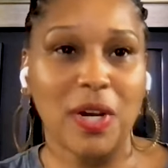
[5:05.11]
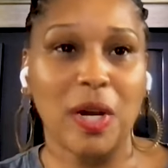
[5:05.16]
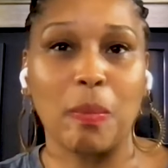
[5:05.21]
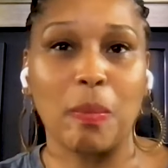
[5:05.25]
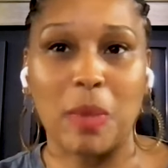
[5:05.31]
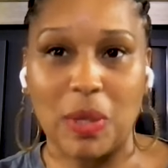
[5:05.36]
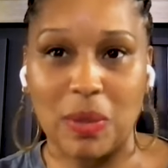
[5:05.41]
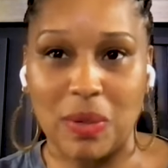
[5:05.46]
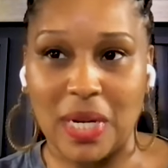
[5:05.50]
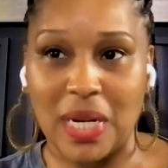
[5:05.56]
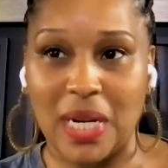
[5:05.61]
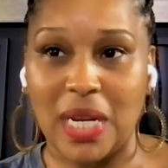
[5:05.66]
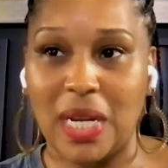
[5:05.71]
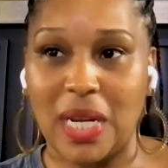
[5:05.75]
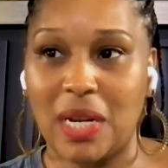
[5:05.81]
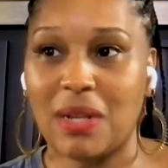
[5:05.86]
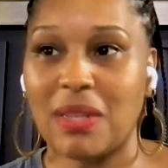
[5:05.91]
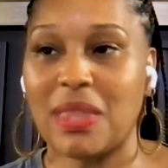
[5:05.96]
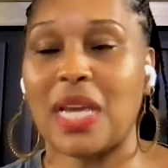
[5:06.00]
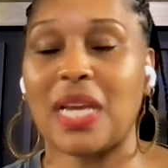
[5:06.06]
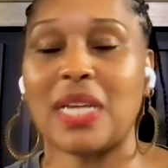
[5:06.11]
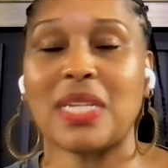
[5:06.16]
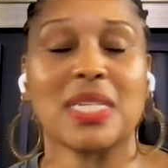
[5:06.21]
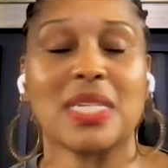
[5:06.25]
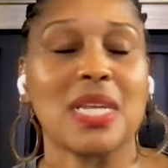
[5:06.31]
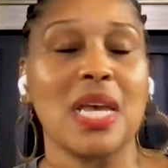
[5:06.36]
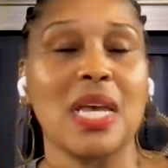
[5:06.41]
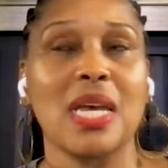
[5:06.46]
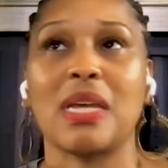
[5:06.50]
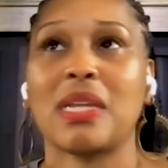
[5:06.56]
community here that's
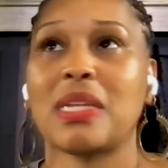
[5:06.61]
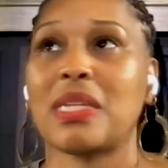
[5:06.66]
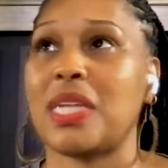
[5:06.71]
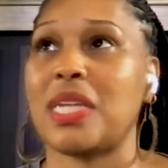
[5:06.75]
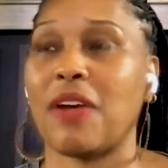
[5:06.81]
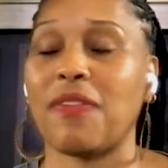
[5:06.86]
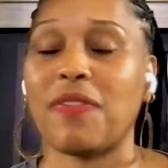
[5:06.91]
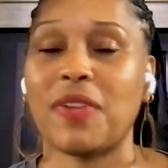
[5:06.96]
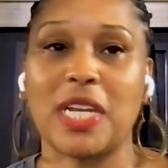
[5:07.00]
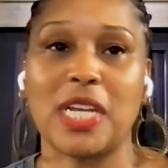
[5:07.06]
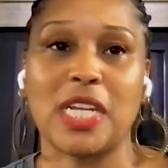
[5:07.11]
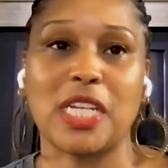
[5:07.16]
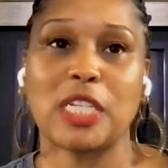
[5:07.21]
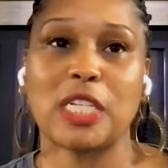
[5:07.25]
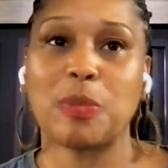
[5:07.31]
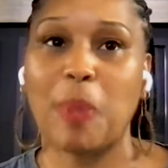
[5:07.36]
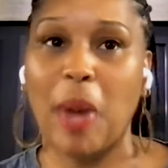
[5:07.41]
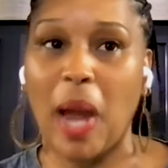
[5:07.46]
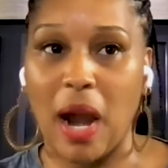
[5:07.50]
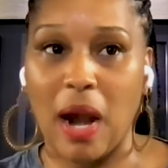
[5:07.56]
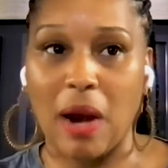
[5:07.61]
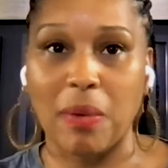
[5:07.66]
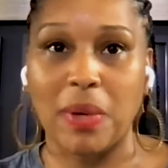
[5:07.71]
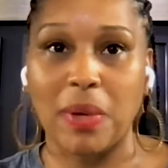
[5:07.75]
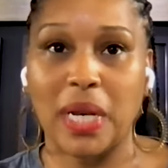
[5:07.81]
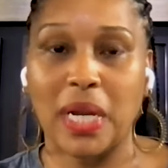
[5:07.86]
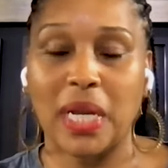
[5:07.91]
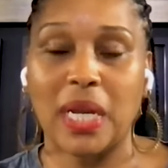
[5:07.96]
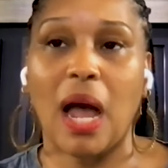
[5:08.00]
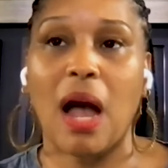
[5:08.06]
definitely
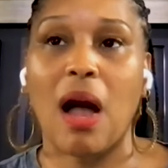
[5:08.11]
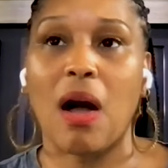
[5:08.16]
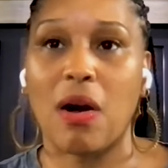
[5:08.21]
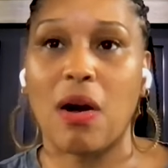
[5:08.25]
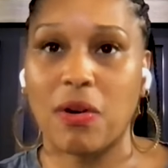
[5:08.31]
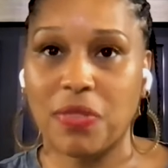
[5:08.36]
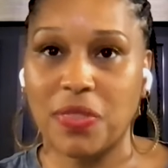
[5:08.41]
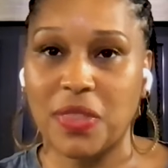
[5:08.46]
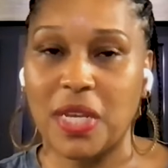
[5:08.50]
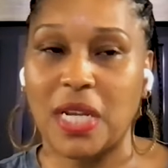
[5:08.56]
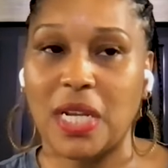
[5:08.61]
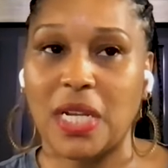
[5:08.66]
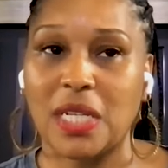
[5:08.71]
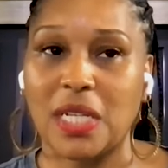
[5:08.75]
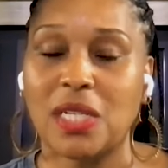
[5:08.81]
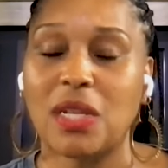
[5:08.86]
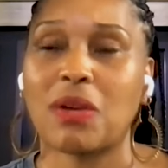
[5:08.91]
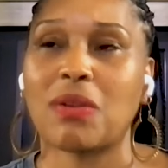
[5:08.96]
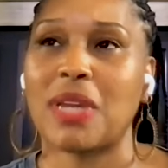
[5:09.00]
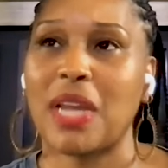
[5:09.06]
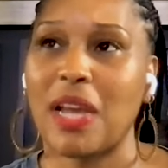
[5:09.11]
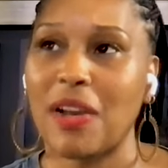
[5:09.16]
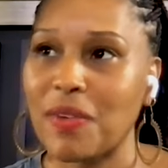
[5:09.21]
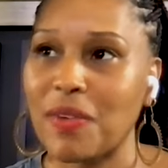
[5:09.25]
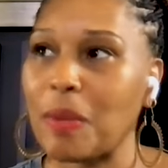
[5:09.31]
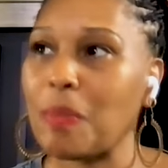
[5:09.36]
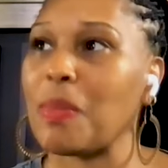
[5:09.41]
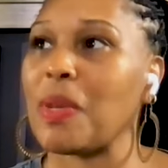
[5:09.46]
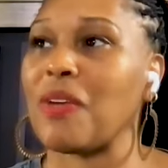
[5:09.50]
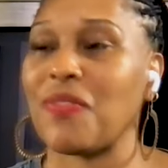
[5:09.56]
inspiring in all things. So
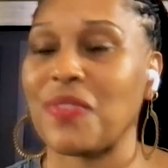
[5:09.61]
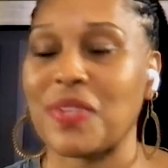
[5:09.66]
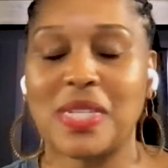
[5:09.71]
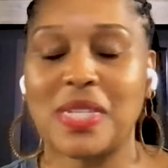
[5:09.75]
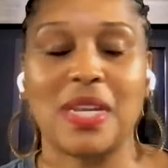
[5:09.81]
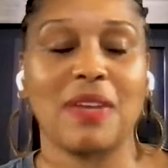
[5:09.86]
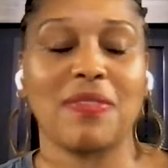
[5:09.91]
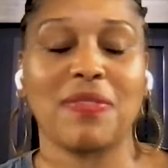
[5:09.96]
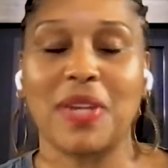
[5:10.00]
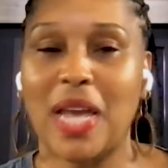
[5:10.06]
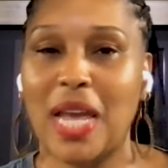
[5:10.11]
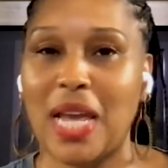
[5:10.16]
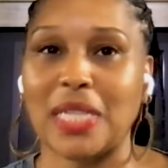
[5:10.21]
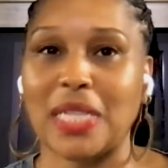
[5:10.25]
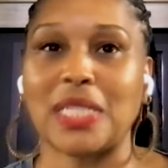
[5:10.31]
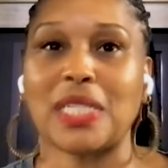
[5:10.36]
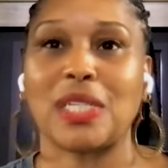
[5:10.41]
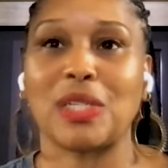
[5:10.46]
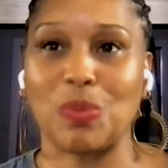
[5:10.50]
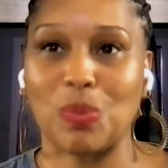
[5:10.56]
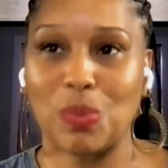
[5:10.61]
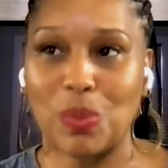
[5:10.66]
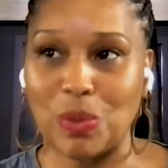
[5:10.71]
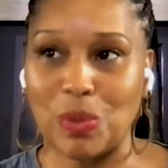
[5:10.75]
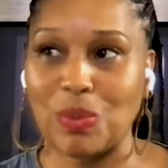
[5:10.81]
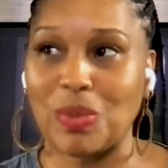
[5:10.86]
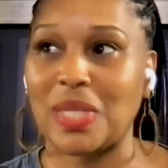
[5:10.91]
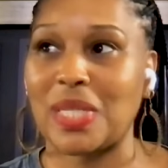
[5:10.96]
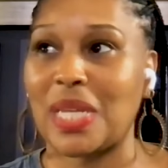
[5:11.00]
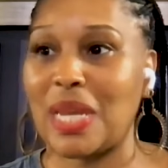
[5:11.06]
definitely Memphis definitely has its
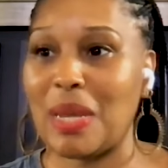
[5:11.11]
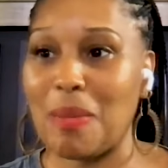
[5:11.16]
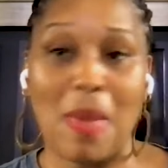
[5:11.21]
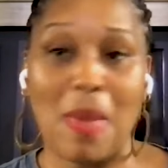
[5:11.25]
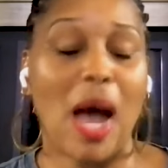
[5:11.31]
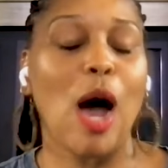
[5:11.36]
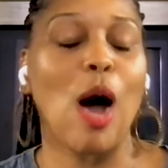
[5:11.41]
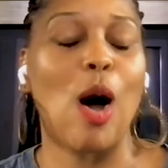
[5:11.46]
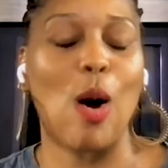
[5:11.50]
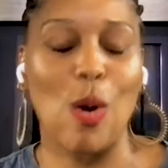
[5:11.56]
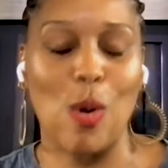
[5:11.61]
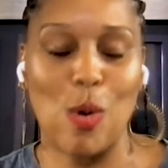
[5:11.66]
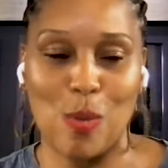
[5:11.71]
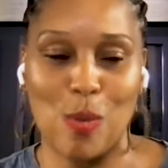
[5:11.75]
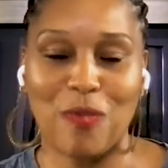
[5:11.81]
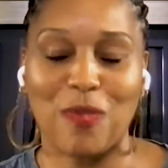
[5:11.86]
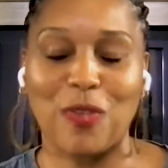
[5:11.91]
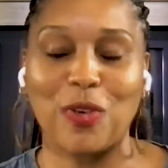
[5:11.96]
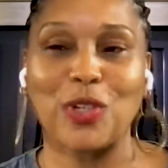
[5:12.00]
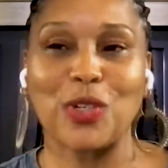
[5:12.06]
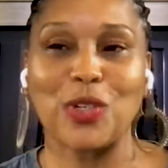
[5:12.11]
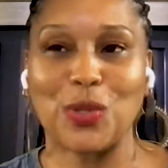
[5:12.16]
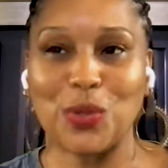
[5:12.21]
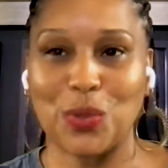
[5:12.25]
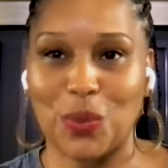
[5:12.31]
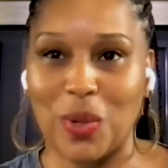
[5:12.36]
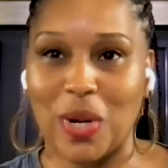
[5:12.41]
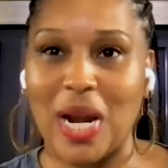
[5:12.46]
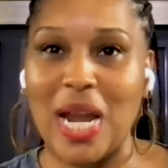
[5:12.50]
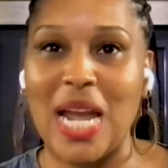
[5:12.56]
roots in my home for
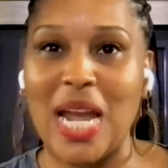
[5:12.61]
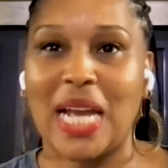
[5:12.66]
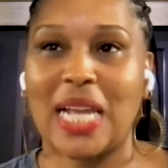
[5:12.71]
sure.